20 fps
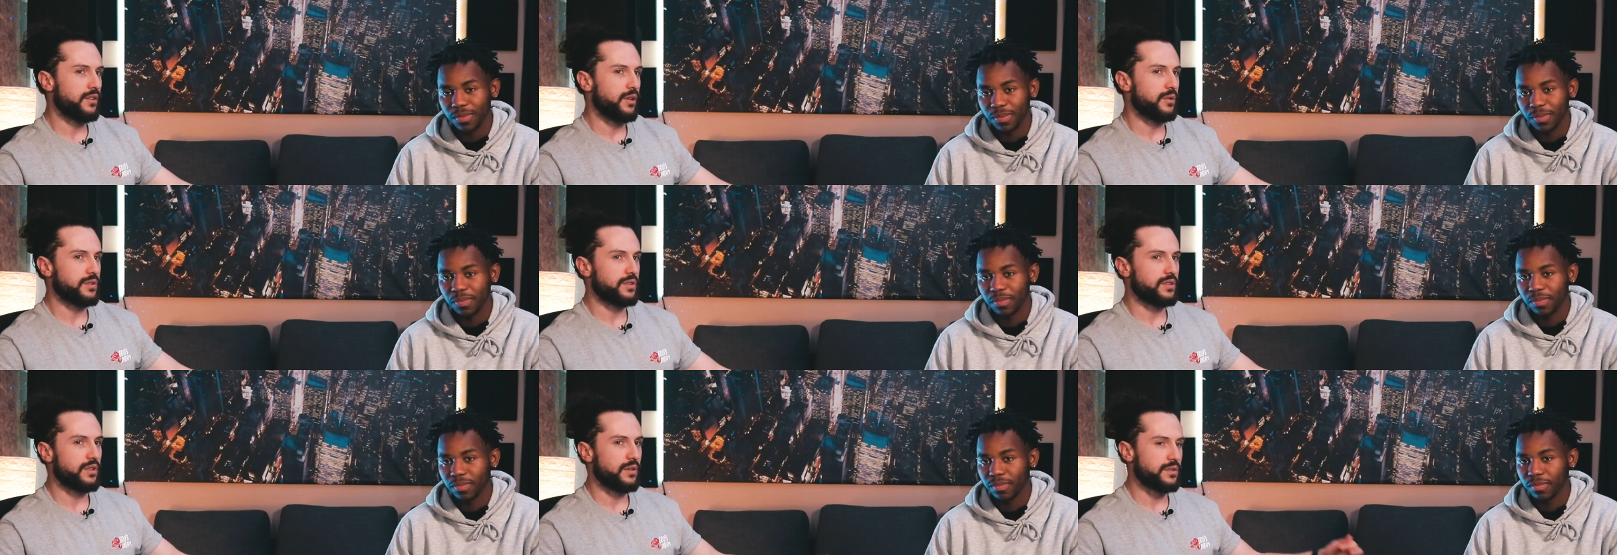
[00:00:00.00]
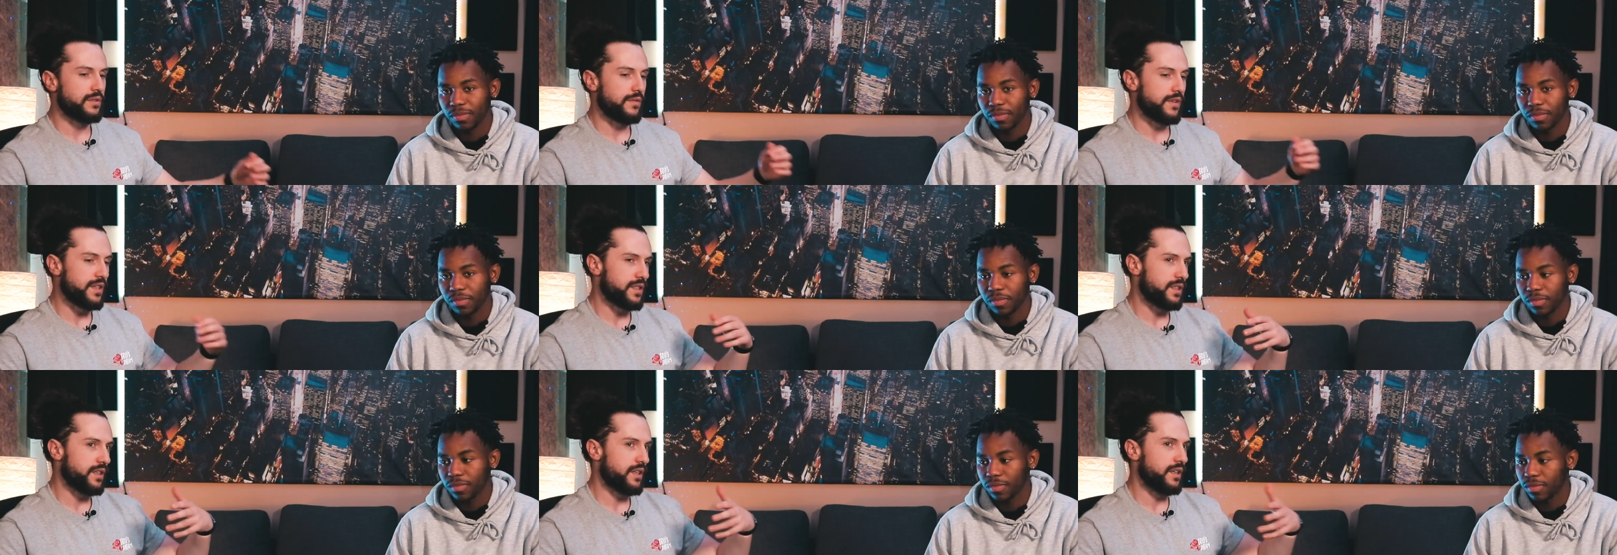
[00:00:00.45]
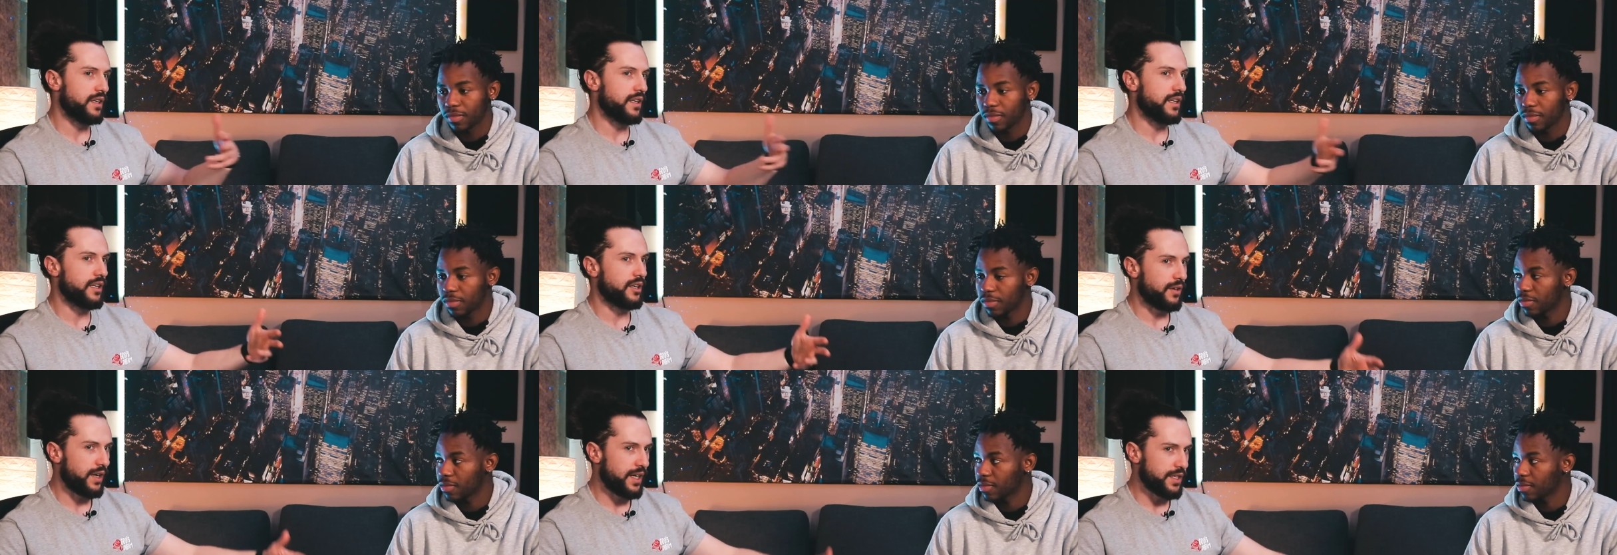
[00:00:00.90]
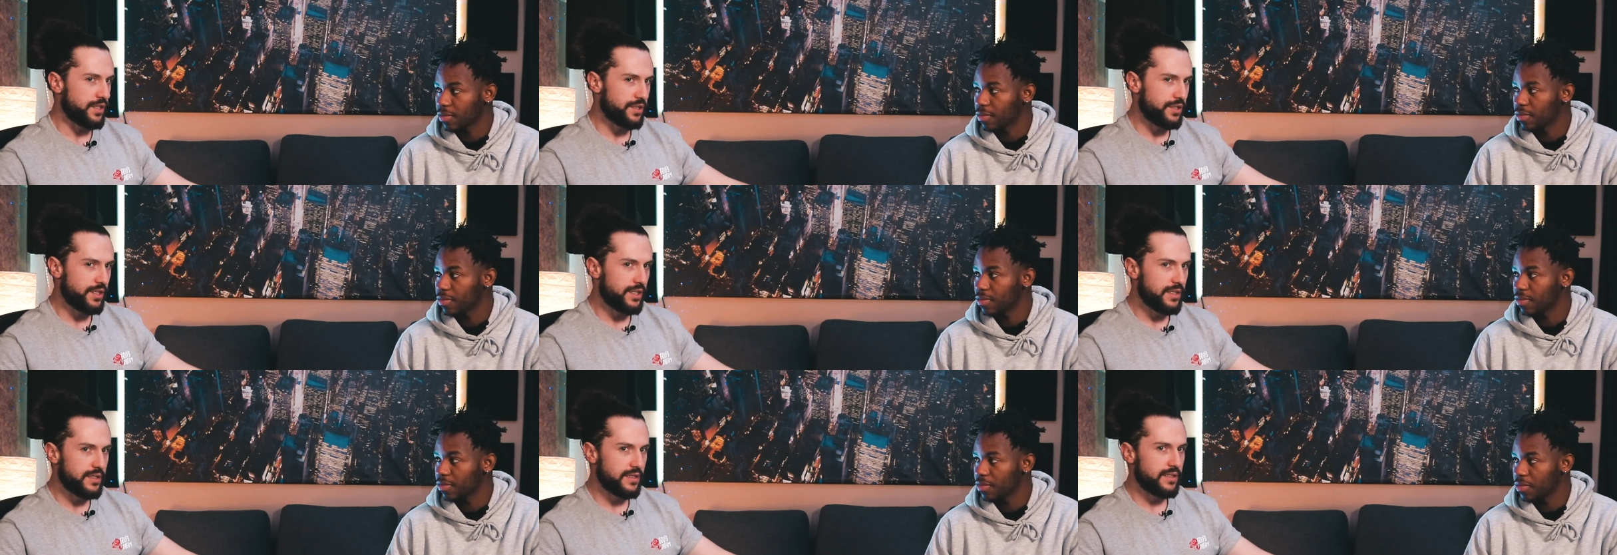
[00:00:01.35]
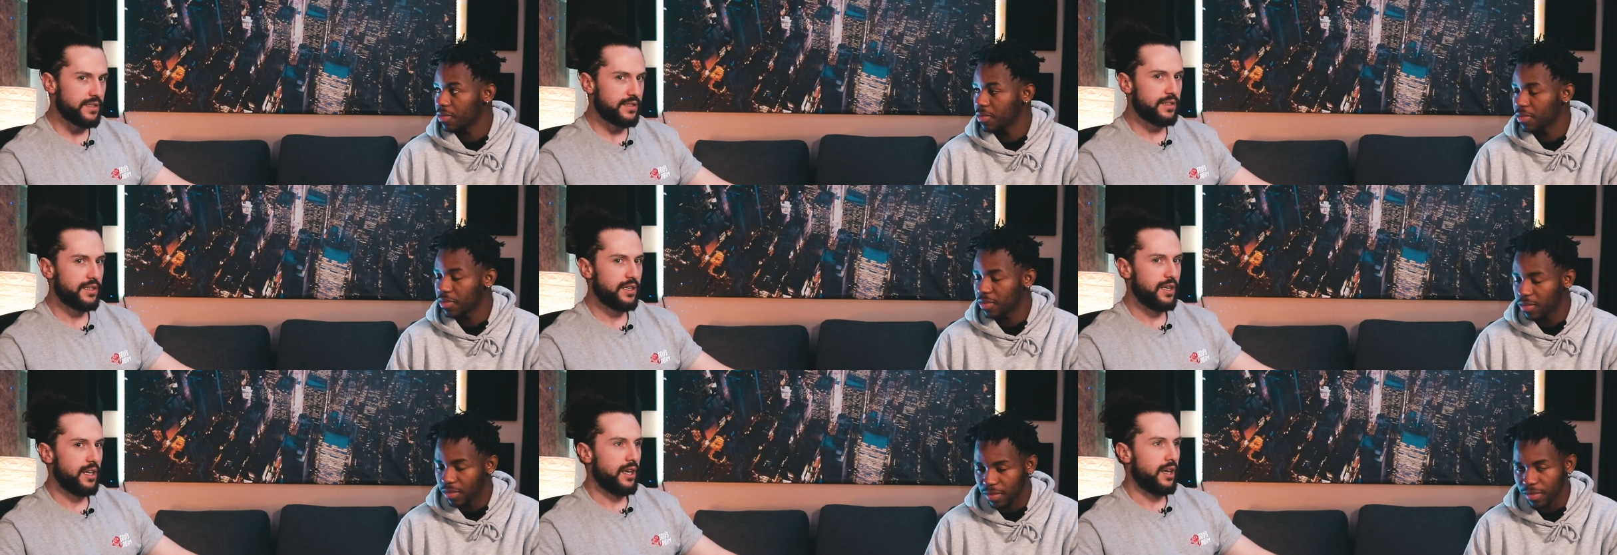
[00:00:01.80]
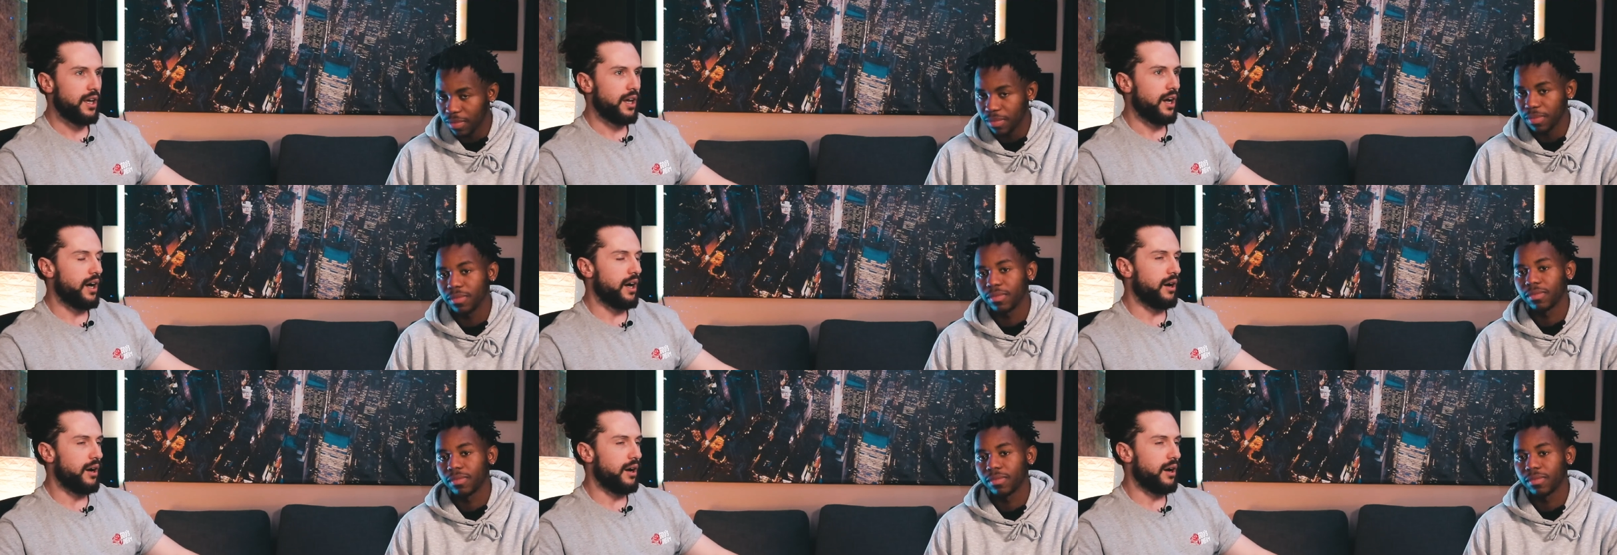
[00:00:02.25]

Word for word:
Speaker 1: There. Those those of us that are in Christ Jesus, mm-hmm.